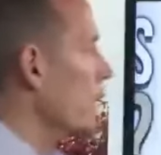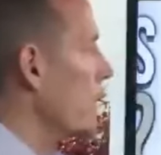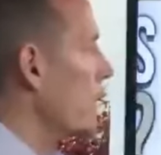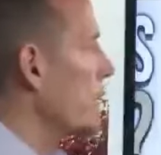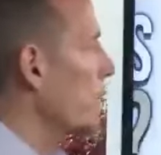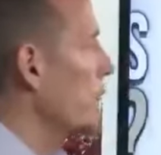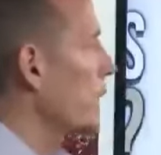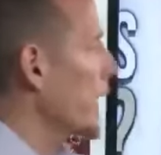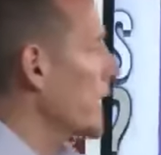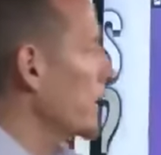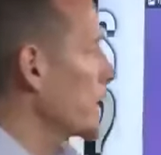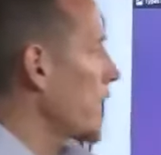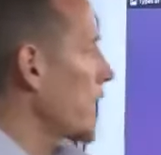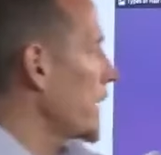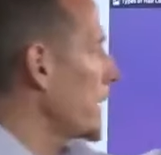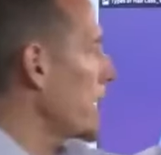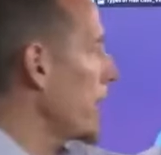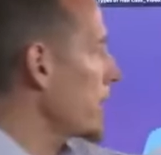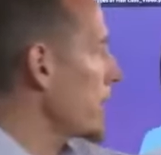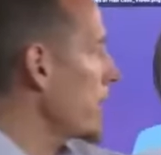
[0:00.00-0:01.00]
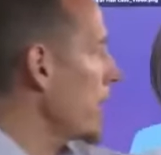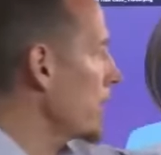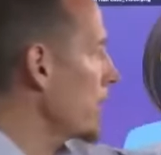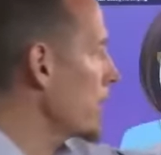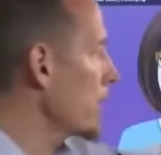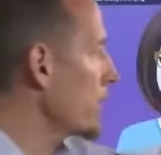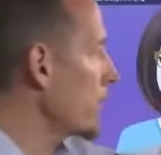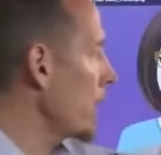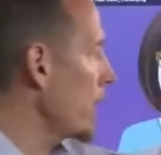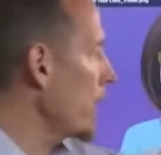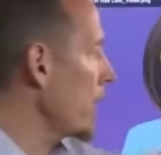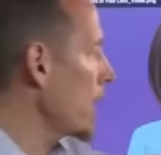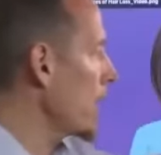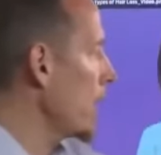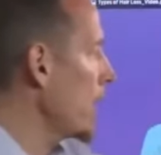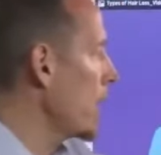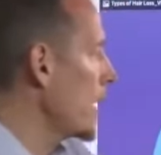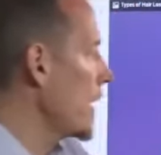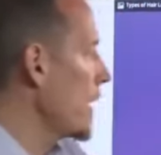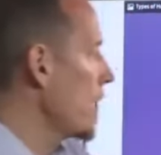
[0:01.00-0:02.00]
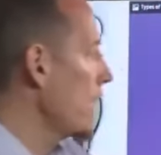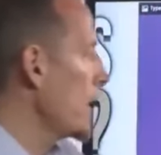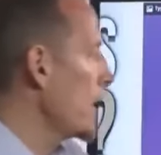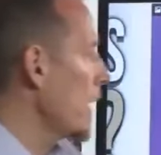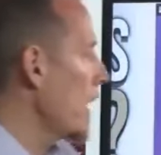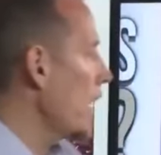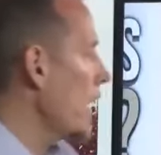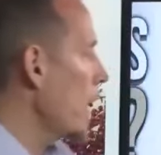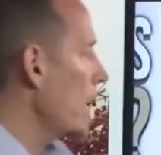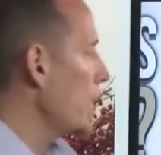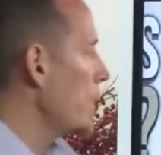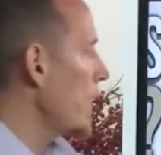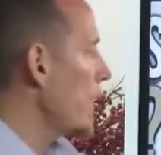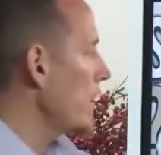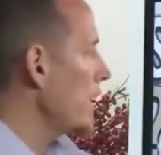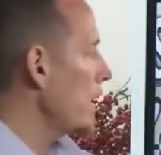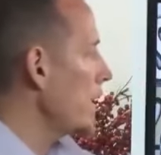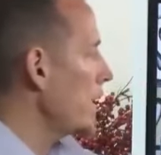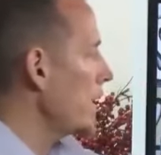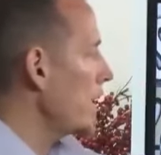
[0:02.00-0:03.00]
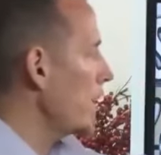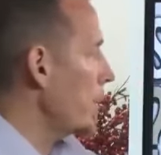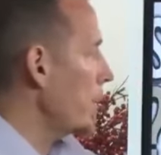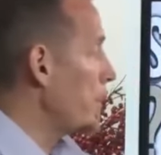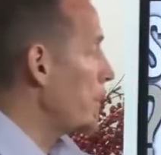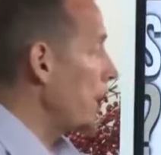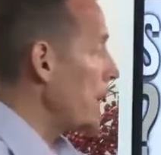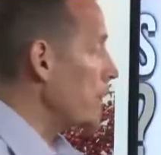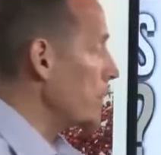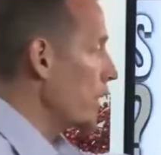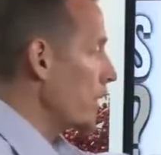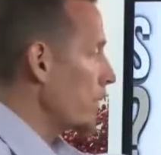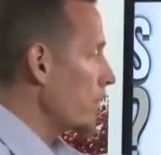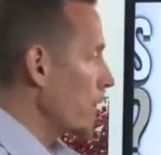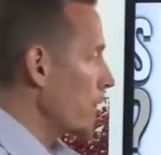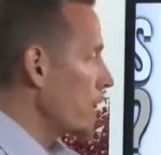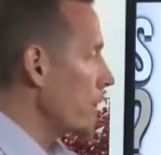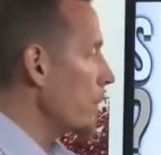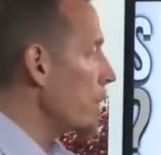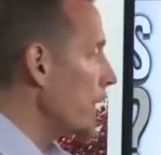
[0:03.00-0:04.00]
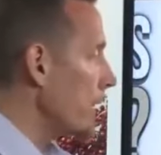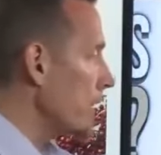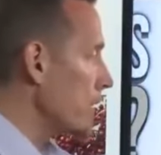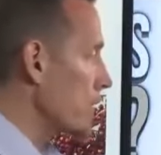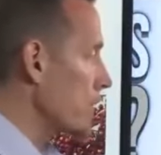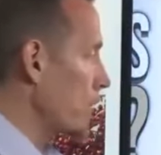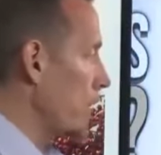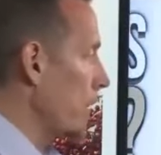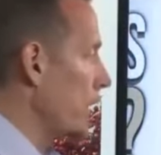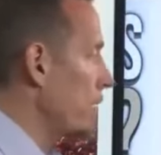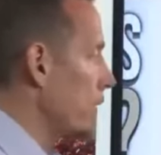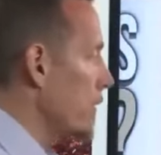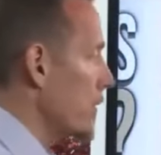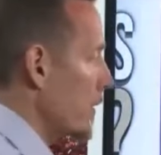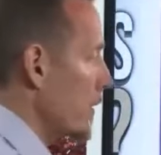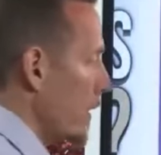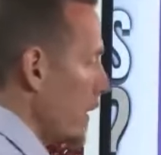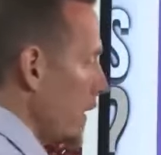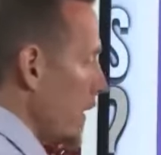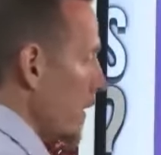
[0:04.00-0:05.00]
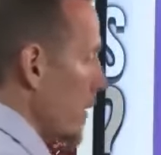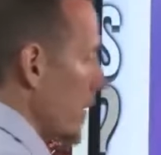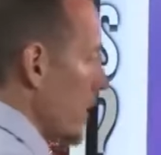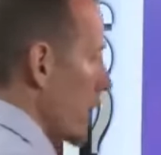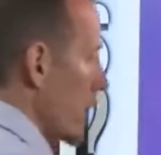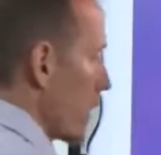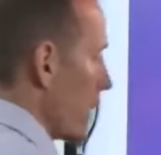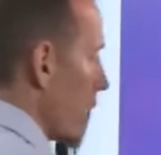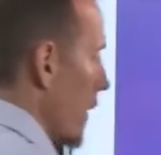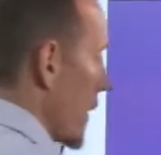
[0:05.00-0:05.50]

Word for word: supplementally. Now, the other thing, a big one, one of the biggest ones here